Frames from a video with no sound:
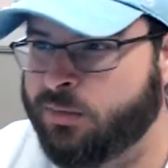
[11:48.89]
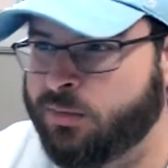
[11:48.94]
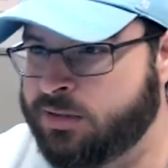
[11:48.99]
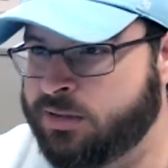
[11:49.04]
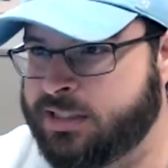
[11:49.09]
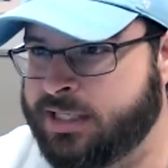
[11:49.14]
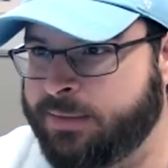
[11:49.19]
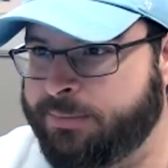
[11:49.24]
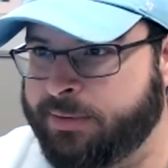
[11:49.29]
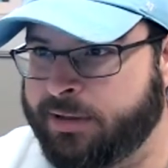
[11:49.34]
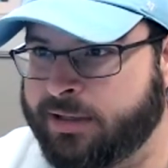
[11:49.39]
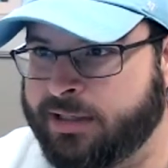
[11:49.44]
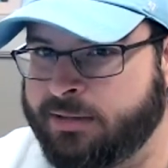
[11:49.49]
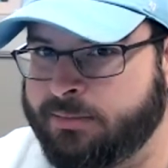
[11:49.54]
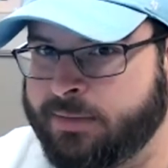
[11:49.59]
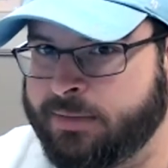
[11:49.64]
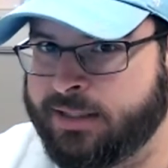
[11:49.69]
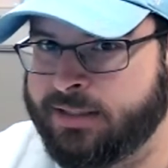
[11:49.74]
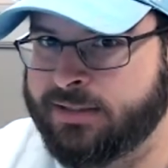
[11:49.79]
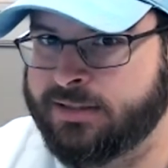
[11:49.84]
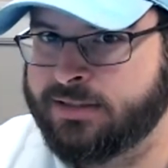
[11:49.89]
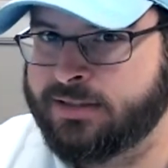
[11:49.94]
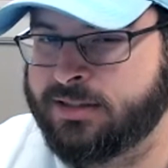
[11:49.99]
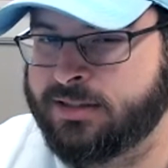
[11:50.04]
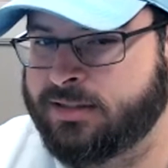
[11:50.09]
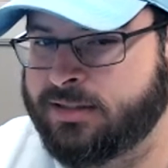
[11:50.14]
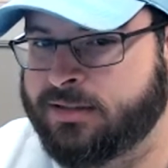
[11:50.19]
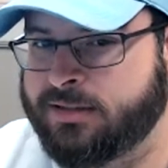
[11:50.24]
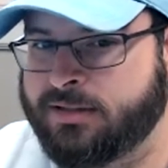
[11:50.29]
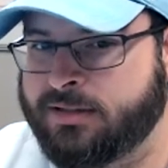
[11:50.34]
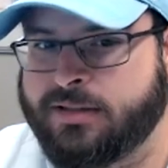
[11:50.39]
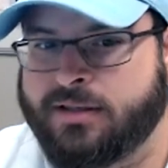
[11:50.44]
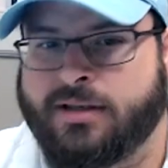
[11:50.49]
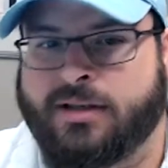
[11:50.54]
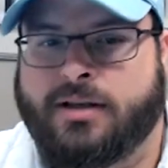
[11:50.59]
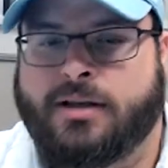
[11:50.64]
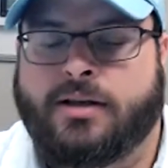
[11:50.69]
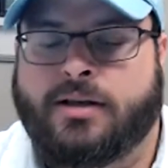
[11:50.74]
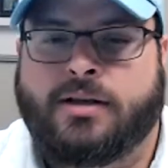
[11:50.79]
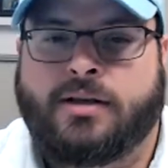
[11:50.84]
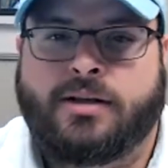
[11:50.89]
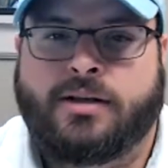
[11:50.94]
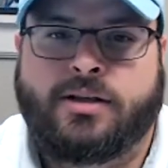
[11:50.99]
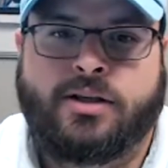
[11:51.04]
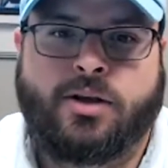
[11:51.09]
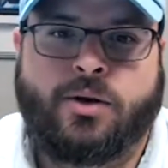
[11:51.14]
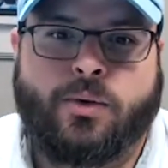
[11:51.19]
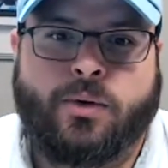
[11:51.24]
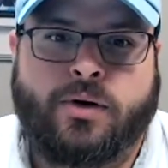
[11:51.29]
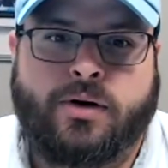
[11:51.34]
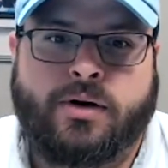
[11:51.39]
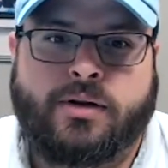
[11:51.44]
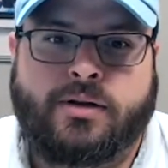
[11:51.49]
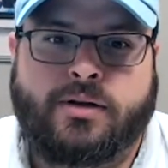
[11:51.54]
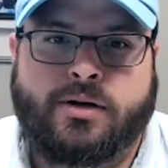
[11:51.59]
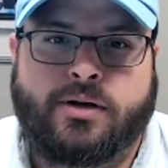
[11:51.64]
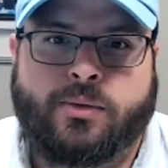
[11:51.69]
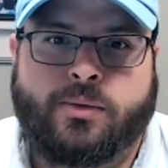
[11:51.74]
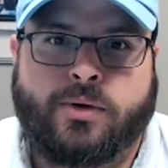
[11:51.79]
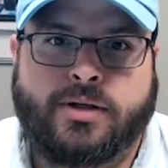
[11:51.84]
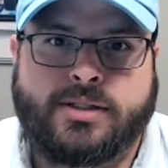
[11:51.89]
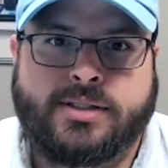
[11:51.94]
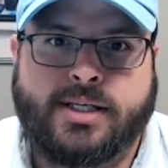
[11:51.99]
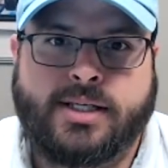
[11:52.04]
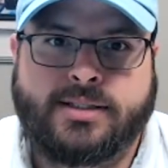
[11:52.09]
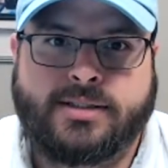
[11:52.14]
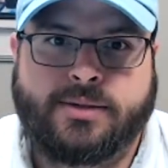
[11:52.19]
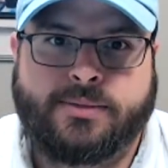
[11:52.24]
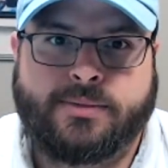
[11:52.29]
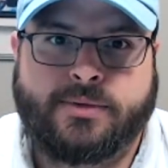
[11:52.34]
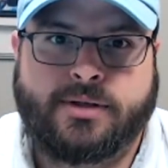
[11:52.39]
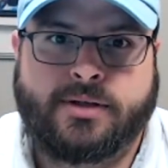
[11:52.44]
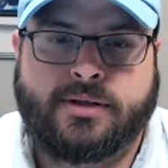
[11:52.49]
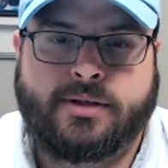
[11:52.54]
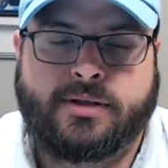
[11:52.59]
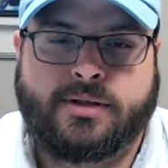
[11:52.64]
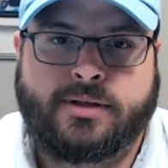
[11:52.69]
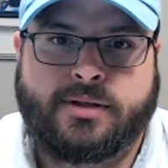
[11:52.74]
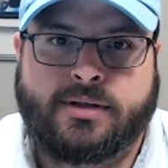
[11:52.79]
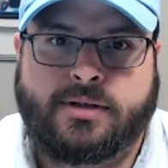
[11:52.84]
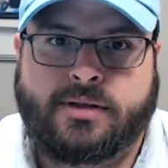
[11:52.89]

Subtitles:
which typically means you're wanting to say something.